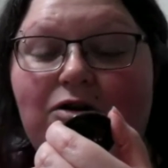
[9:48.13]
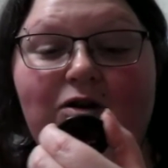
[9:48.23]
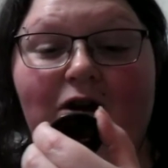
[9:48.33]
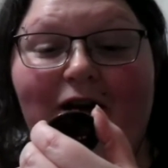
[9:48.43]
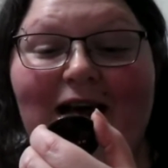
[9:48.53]

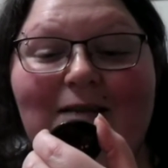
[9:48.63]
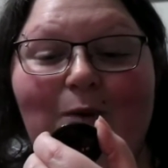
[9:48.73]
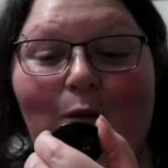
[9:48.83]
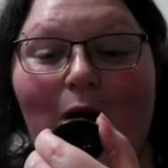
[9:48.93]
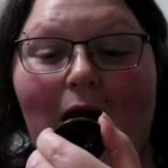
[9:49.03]
Don't ask me
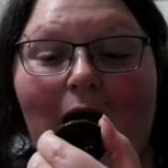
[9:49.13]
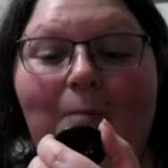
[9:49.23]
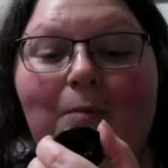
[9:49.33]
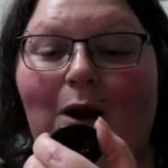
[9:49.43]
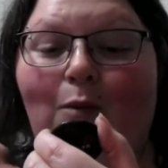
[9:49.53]
why,
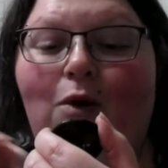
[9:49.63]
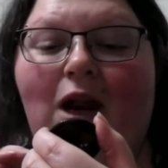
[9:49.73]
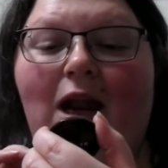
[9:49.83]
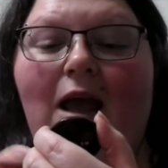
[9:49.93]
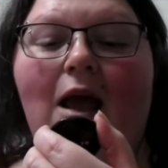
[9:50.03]
but I
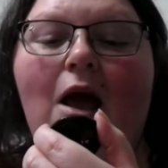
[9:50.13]
wanted it.